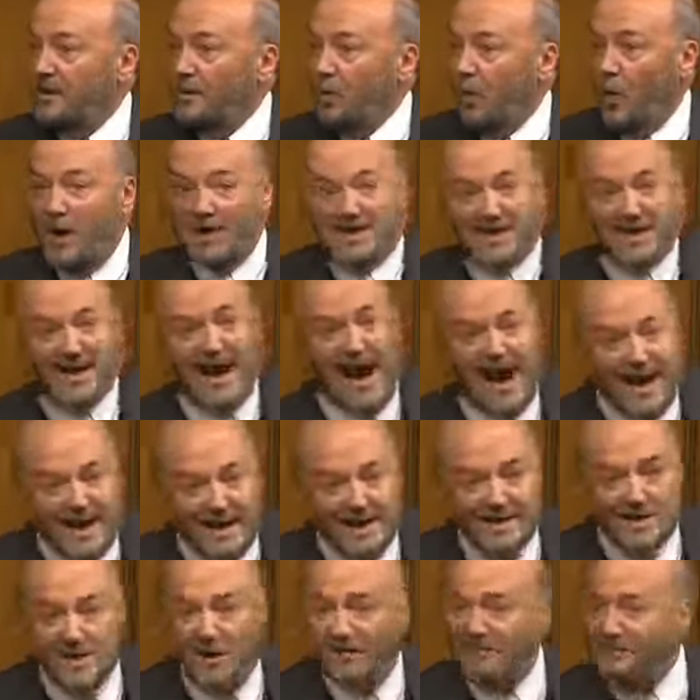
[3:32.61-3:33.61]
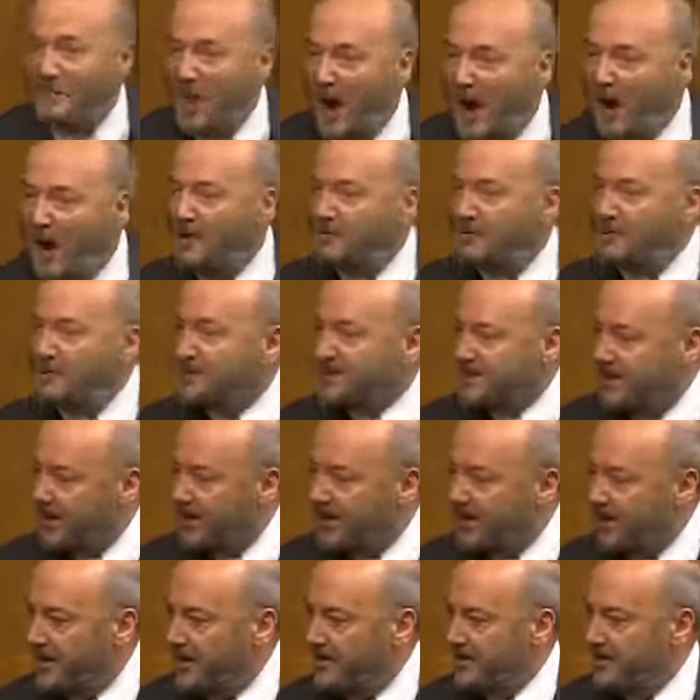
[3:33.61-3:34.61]
What kind of
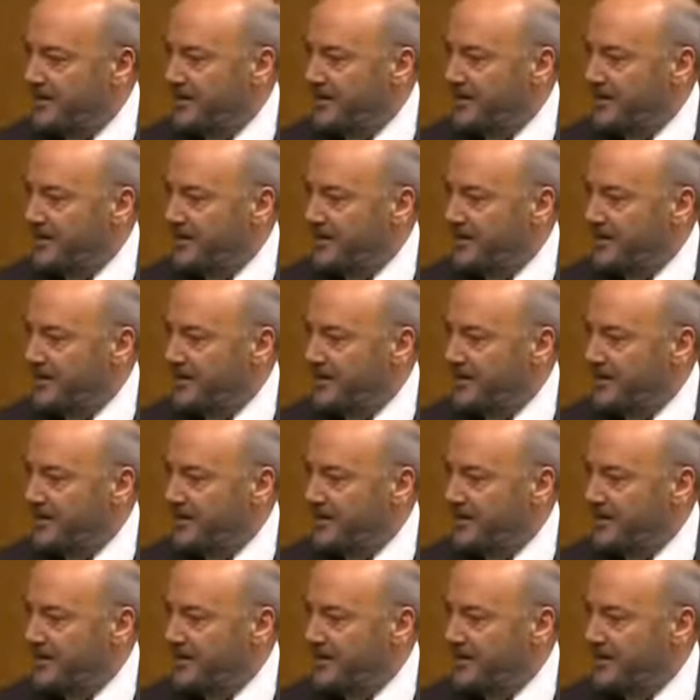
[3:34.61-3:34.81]
parliamentarian